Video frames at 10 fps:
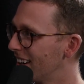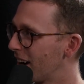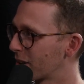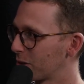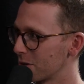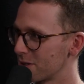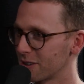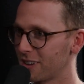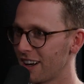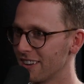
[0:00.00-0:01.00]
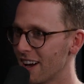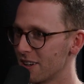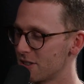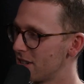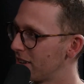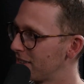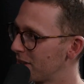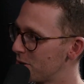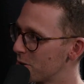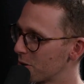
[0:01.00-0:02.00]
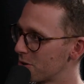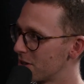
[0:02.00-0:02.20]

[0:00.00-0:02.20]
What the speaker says: across the ground last year, and then Josh